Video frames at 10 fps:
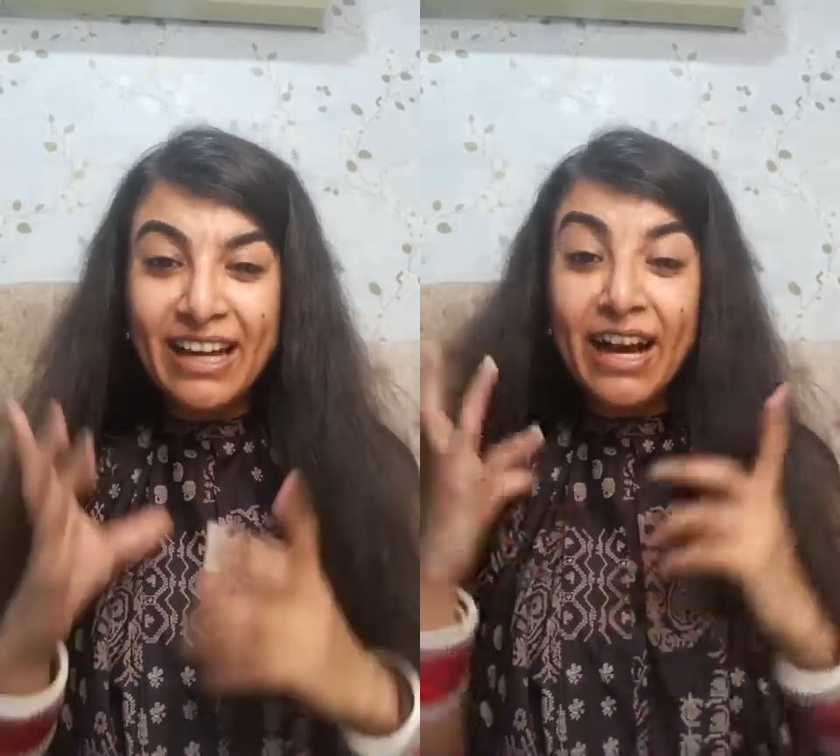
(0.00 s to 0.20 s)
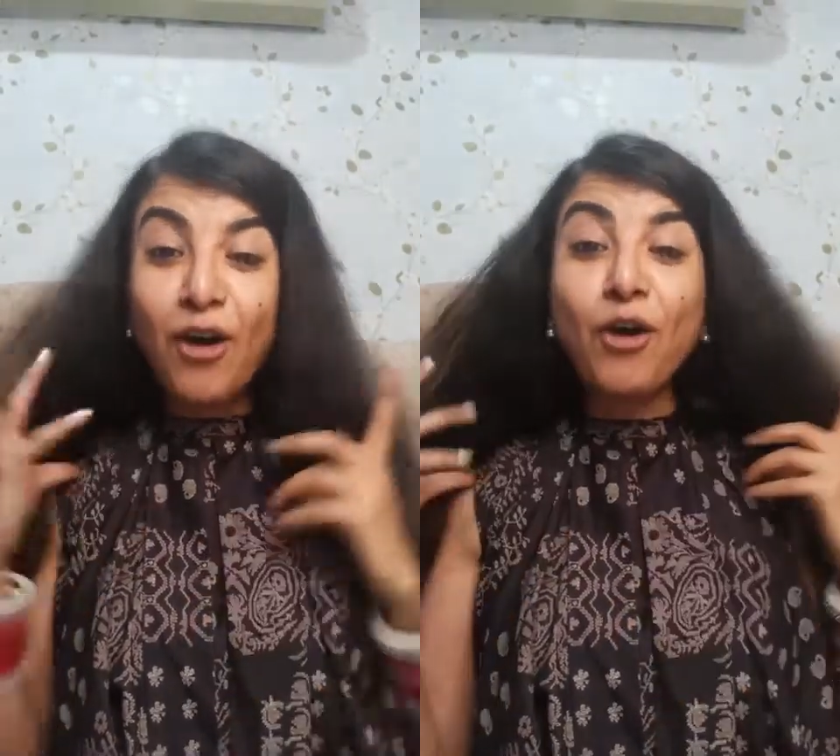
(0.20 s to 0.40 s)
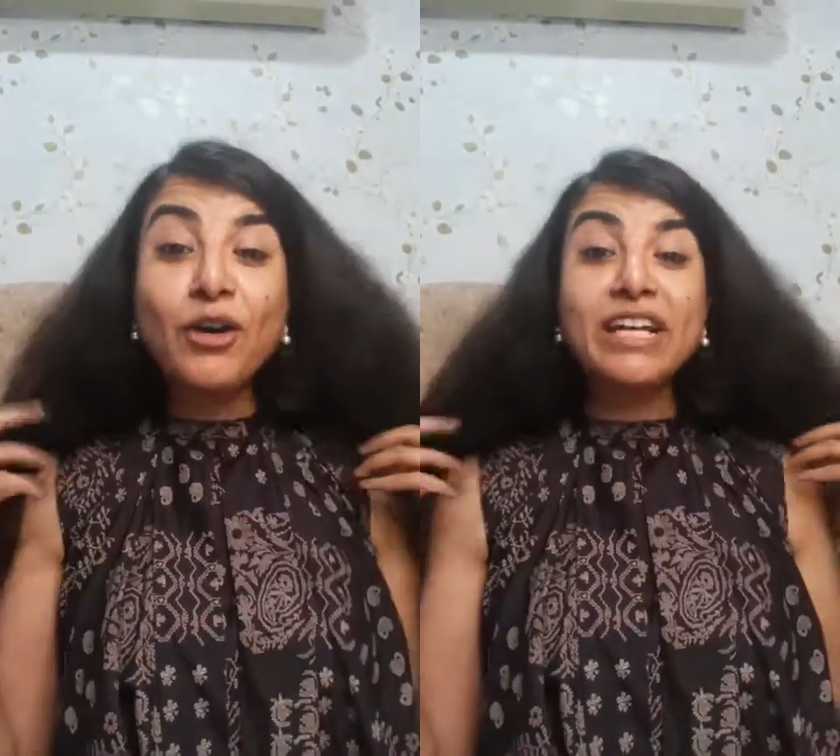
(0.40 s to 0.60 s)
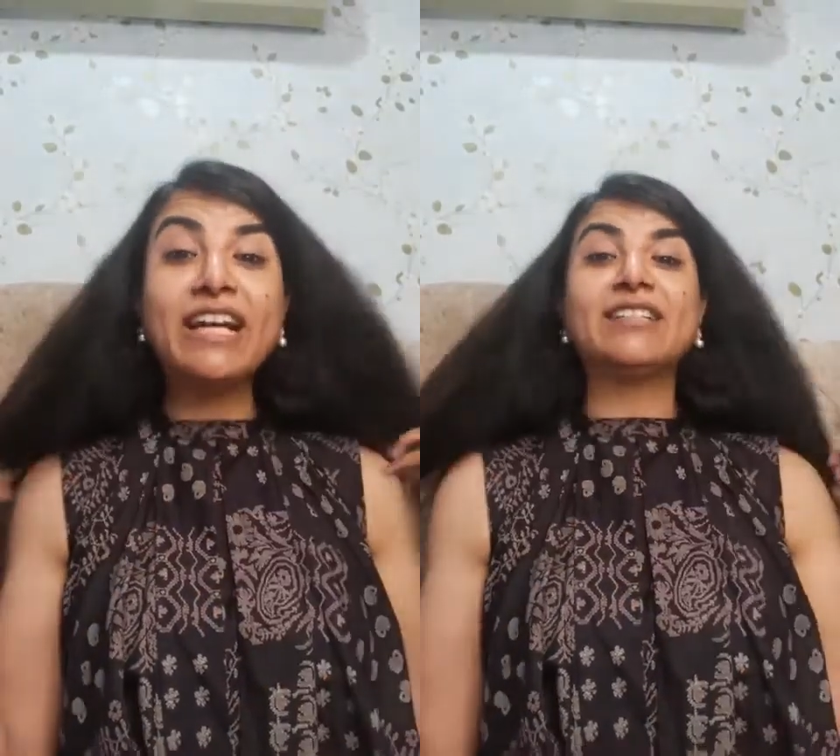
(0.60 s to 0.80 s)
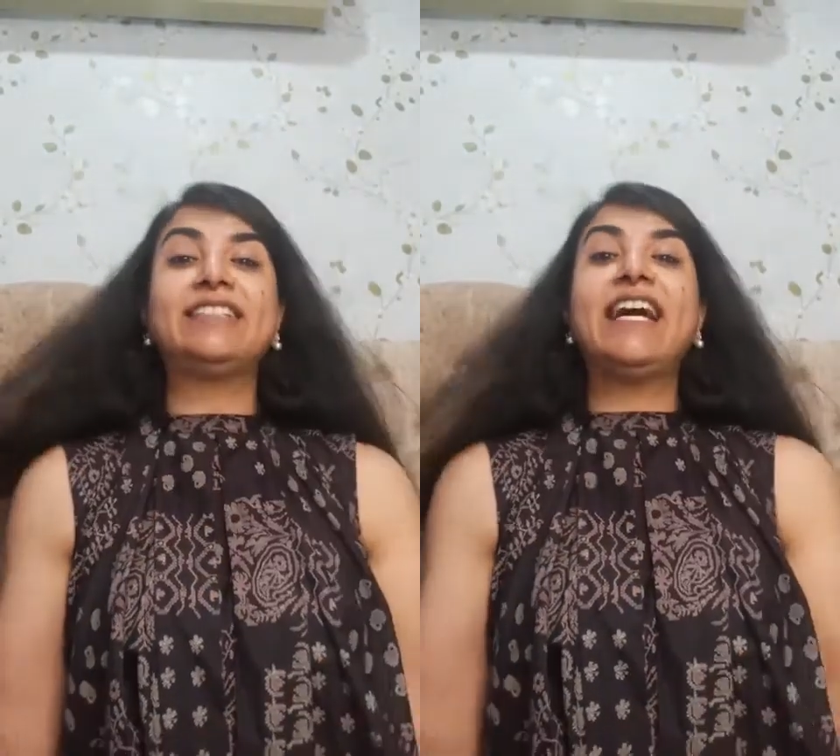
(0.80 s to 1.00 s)
Oh,
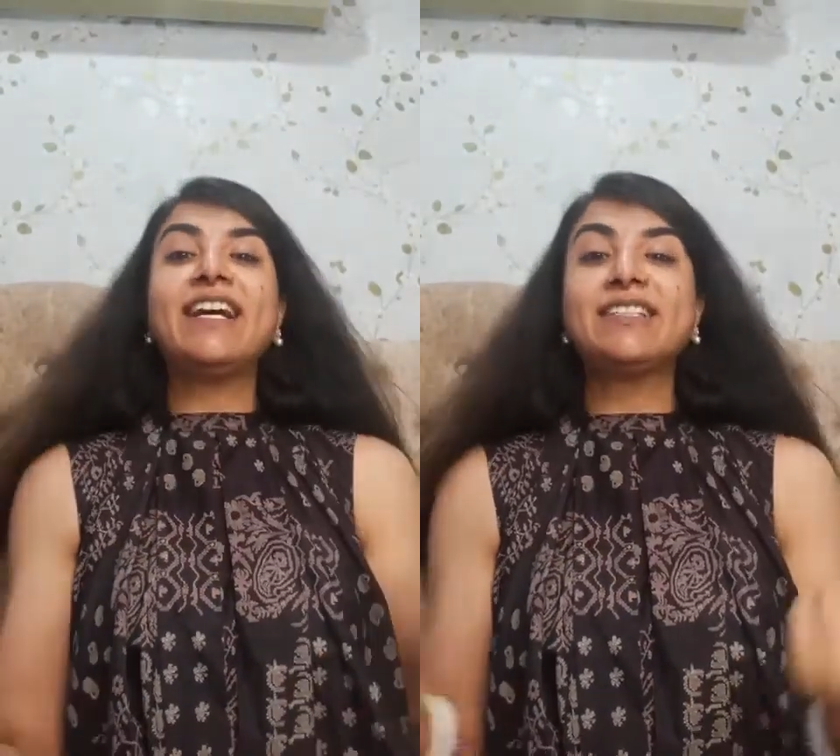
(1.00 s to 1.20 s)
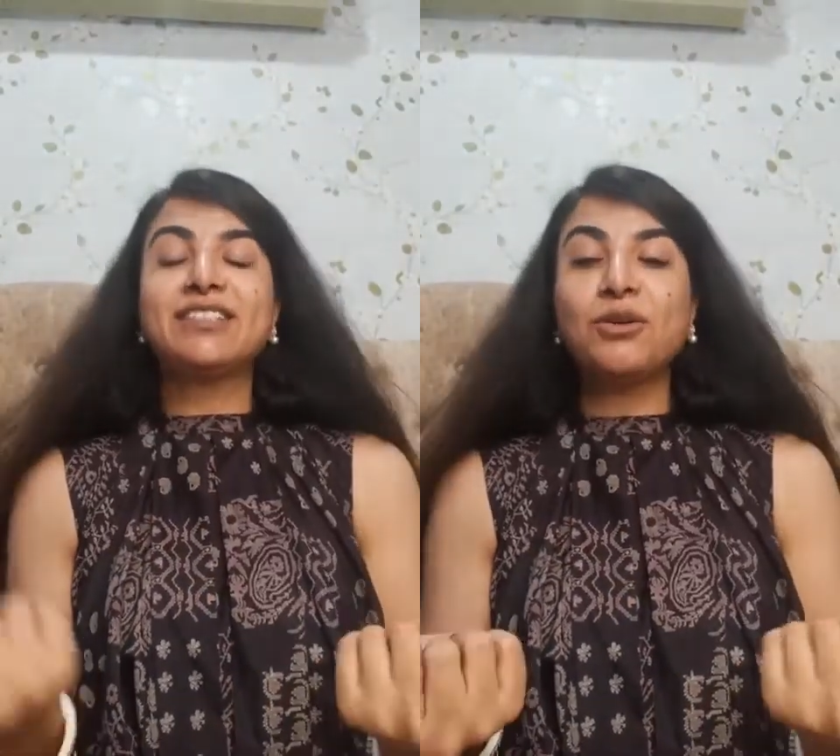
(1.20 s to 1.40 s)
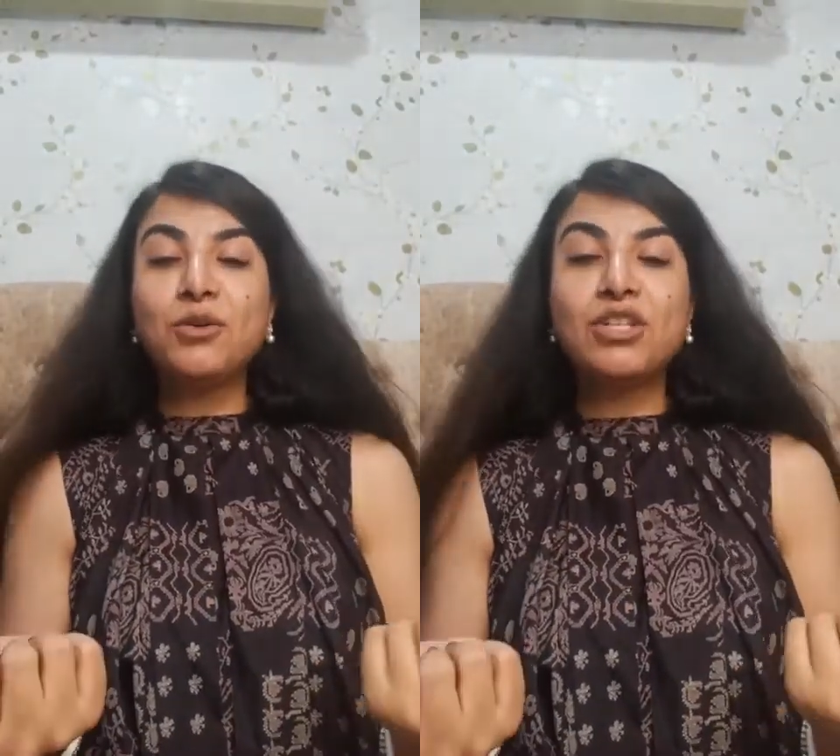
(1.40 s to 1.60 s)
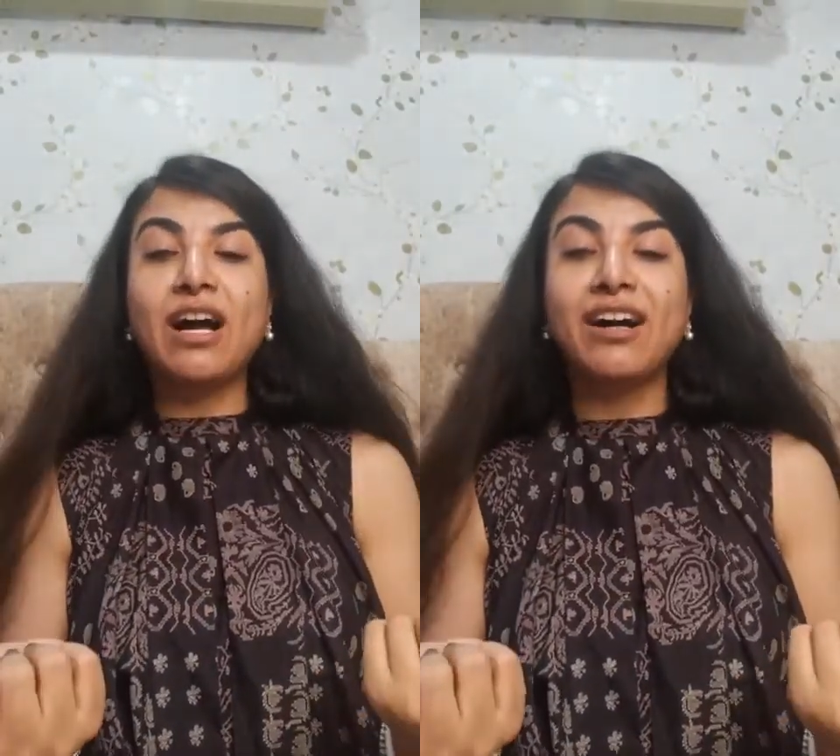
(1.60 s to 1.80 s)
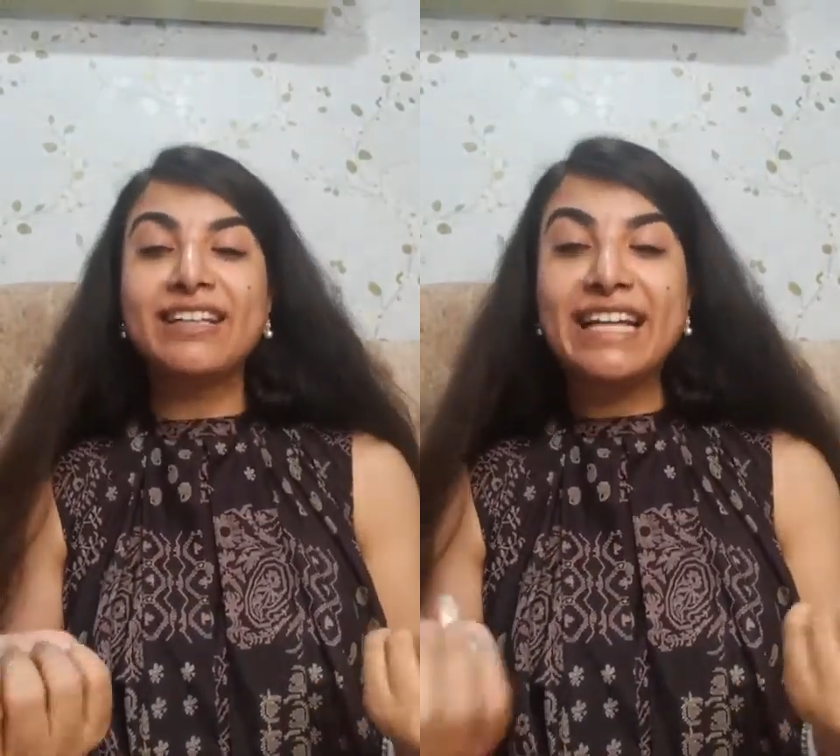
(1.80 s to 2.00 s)
yes.
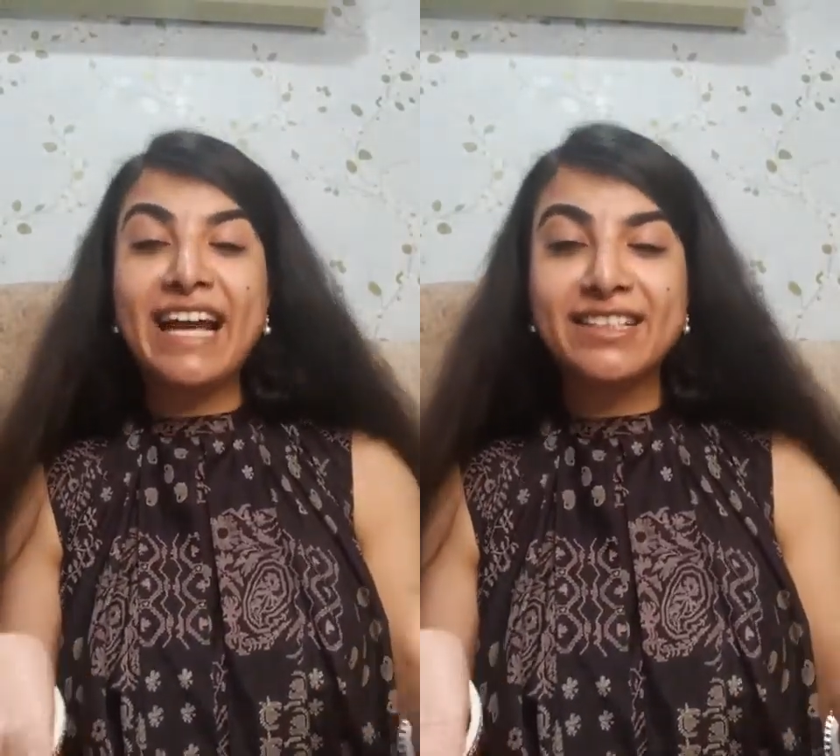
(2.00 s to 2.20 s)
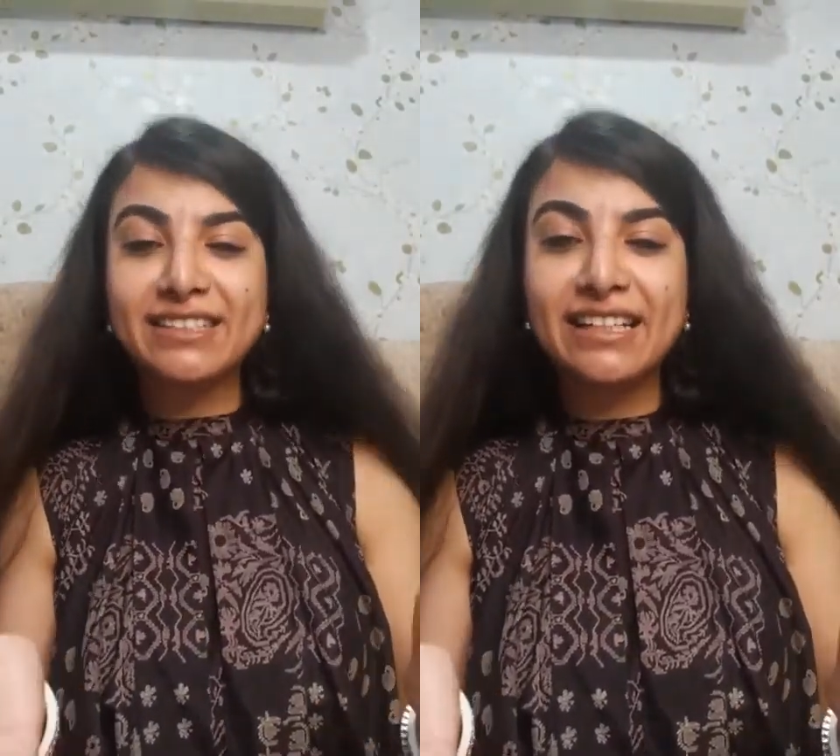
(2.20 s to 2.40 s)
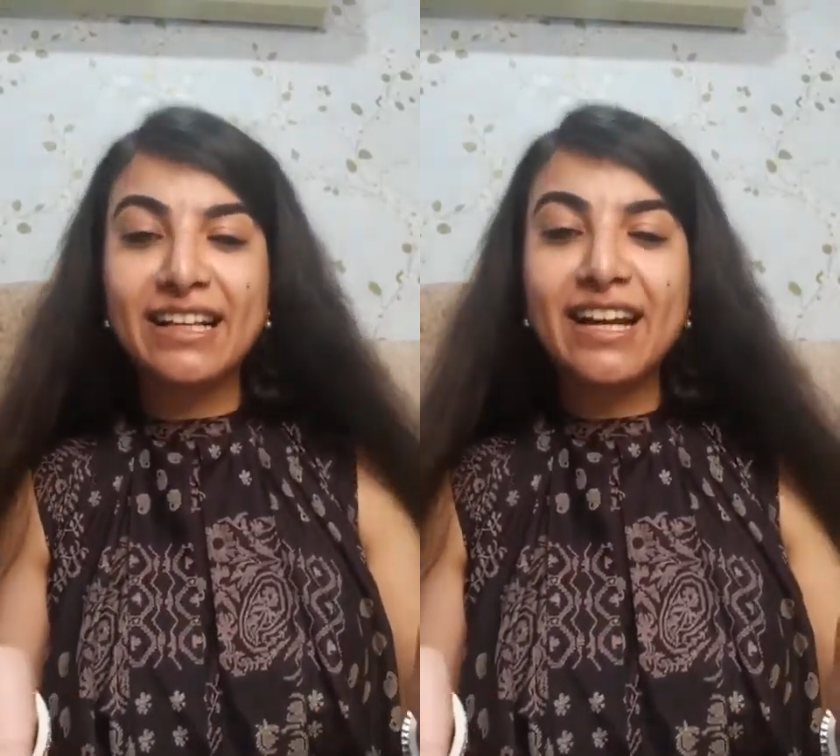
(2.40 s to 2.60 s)
Usha. Yes.